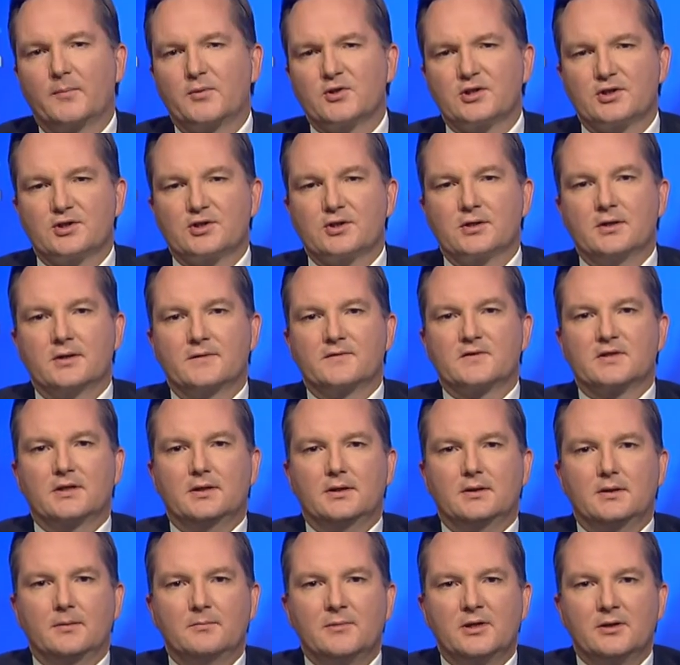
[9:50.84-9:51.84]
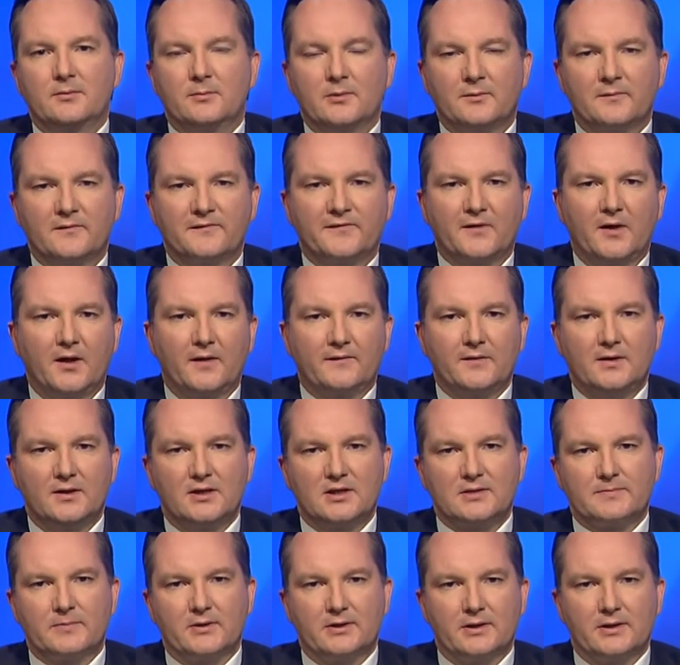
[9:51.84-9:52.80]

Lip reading: the opposition have said a minimum of 5 years,